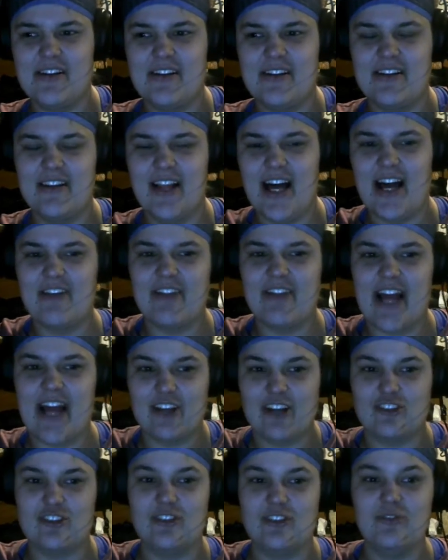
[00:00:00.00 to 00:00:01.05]
live
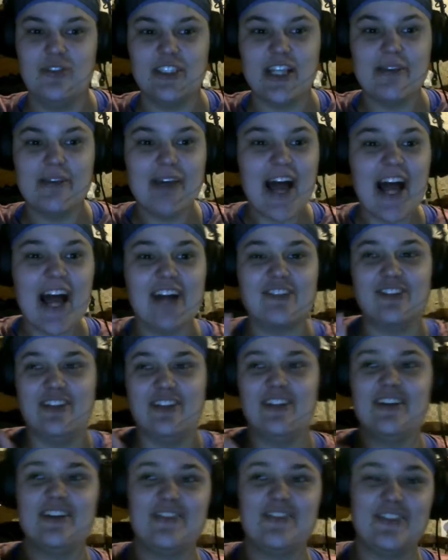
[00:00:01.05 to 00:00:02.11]
action, which I'm actually
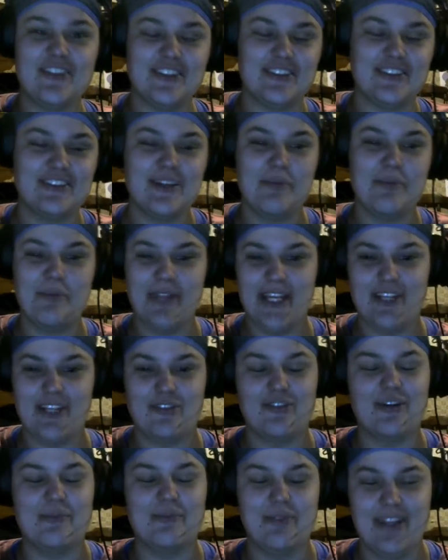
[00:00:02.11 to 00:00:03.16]
looking forward to the Bleach
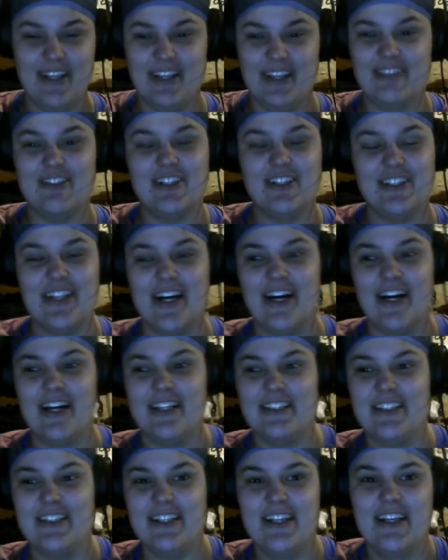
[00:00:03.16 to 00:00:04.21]
one, believe it or not.
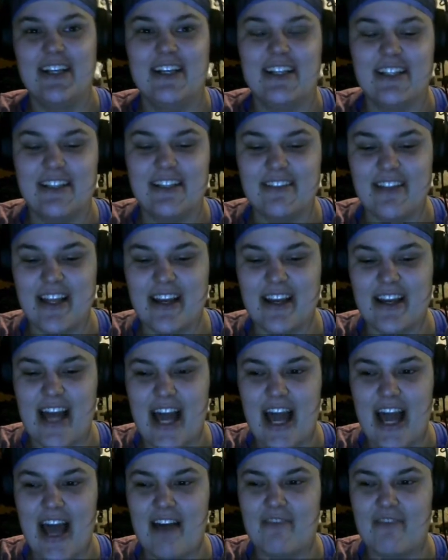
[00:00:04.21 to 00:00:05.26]
There's like
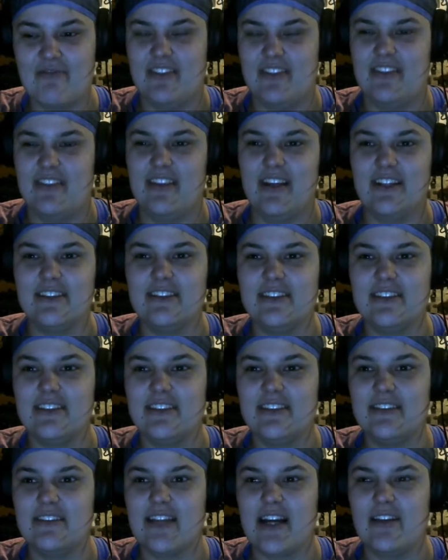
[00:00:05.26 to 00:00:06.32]
a half
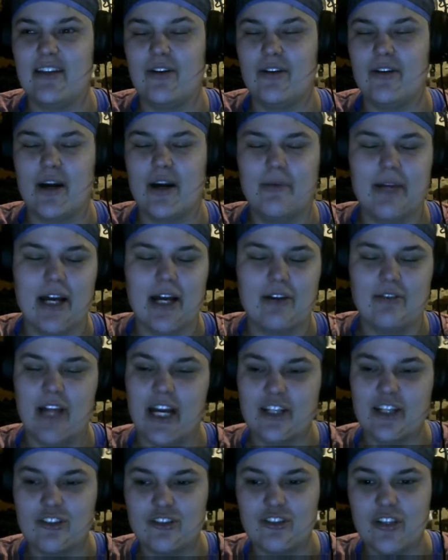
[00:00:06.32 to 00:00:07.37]
dozen I know coming out
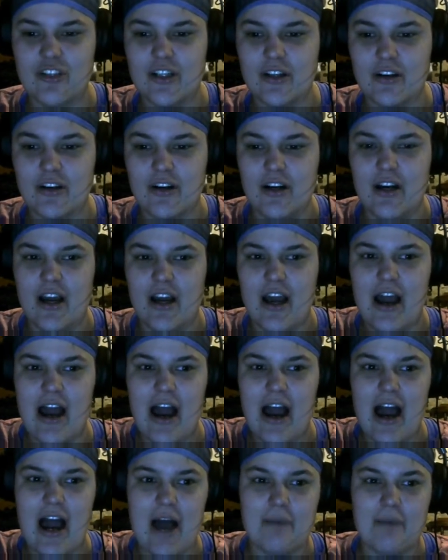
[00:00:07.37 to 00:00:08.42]
next year.
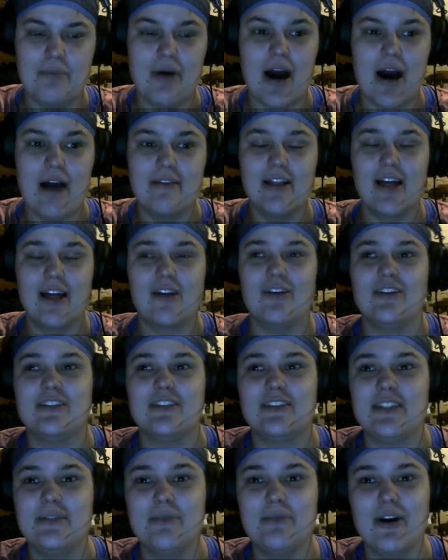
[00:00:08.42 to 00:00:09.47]
I'm probably not going to
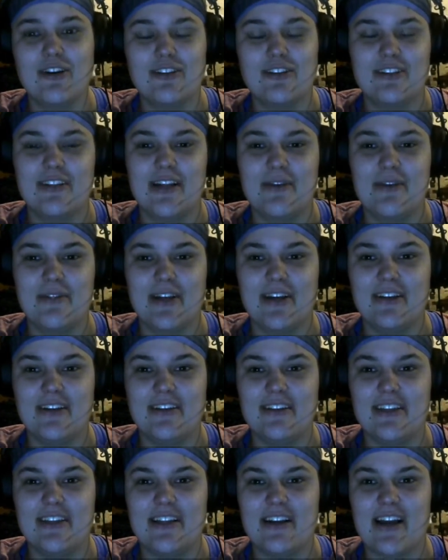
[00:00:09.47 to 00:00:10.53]
see most of them
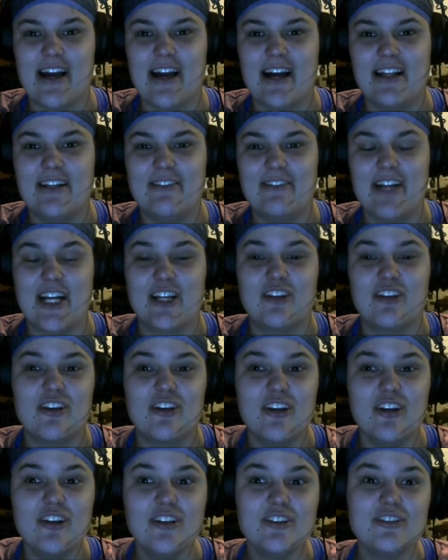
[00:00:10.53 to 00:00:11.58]
because they're kind of
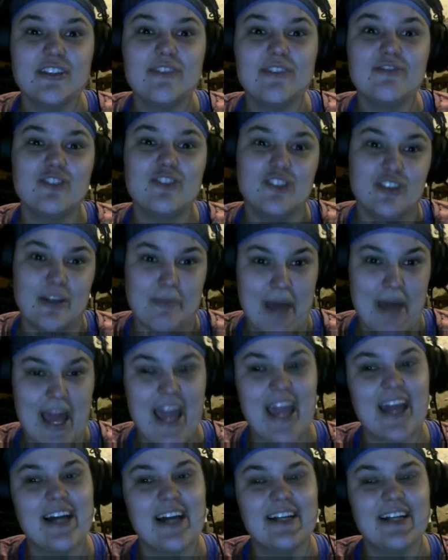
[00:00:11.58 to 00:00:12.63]
exclusive to
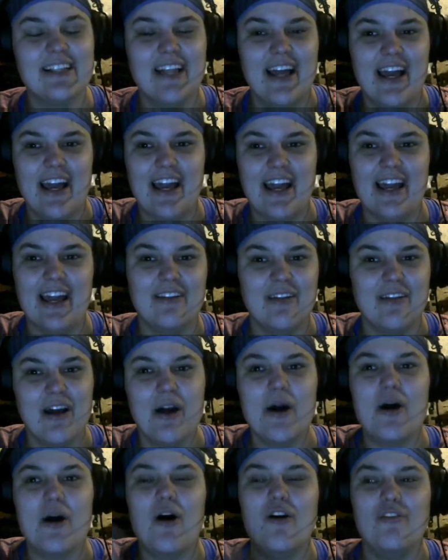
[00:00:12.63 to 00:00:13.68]
Japan, and
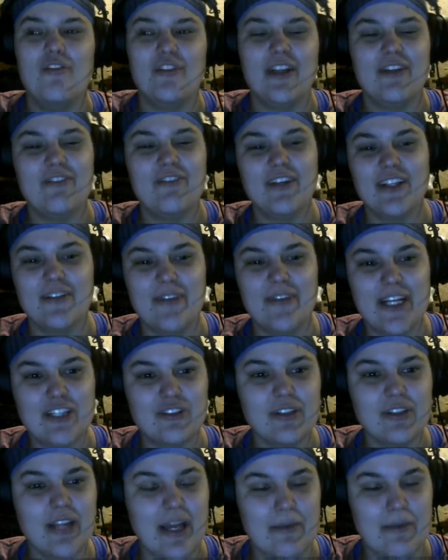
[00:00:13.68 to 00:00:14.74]
hopefully
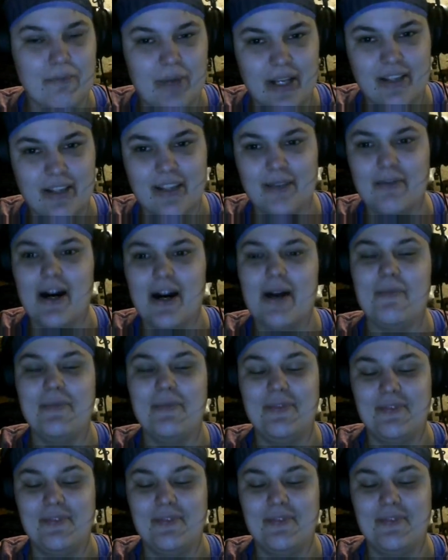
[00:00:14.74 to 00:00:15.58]
Funimation can pick them up,